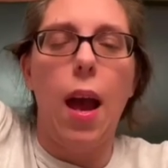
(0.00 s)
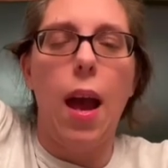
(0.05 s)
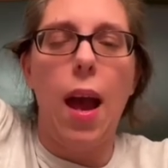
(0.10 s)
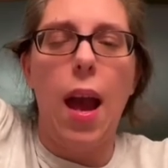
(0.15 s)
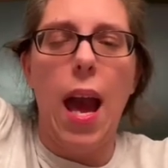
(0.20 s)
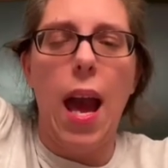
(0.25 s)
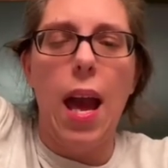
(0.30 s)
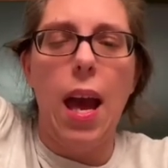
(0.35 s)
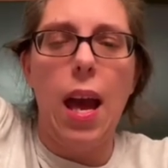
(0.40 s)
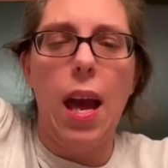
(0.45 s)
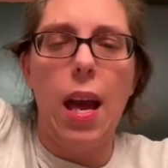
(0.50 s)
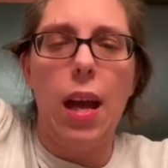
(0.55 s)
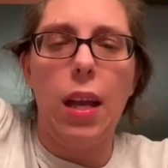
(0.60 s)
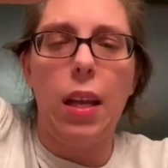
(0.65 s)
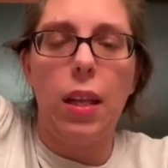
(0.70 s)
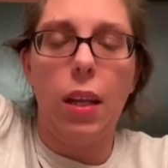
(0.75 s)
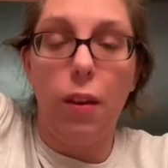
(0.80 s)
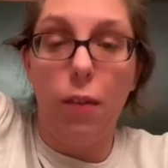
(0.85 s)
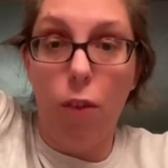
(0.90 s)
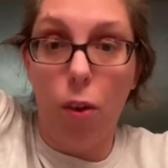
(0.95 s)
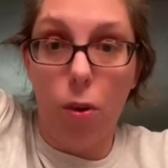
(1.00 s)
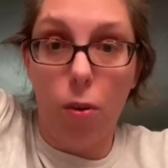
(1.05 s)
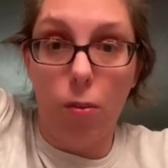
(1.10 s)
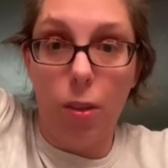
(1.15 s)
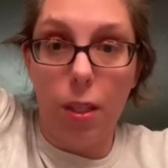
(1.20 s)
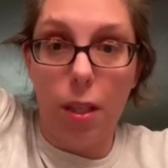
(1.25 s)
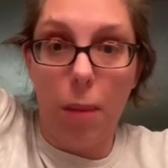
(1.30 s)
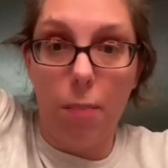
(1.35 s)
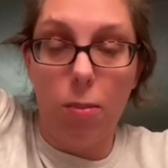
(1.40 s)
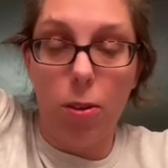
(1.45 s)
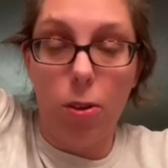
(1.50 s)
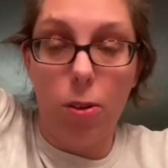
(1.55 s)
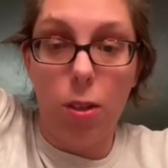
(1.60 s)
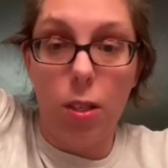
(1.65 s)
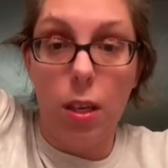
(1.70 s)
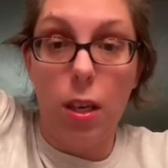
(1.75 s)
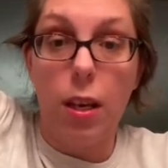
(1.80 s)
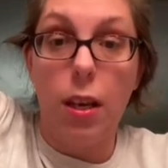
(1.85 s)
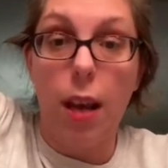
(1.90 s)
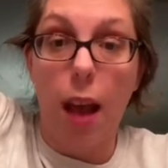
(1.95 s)
and the photoreceptors.
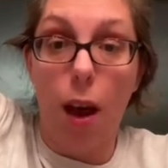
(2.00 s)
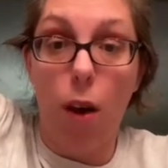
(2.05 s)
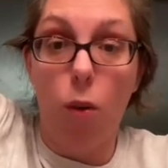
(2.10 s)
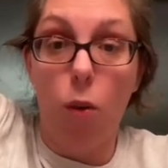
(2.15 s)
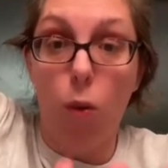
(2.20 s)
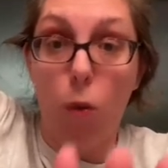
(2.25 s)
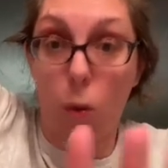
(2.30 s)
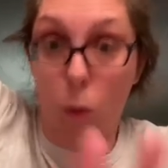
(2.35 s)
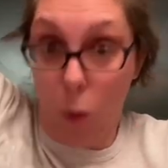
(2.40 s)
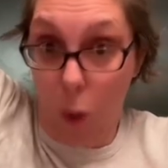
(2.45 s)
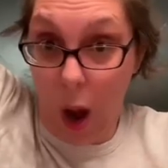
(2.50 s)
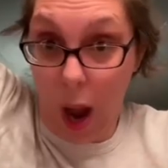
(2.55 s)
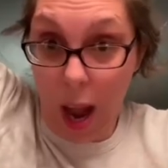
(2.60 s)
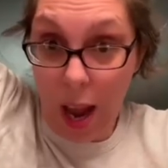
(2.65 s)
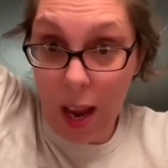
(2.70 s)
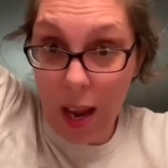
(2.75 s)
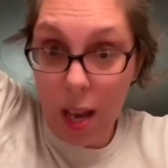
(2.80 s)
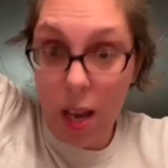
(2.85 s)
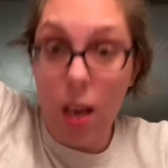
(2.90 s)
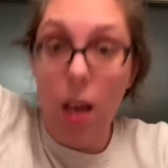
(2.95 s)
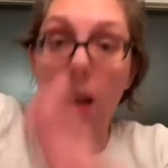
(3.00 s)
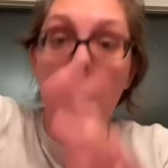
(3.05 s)
Now, why?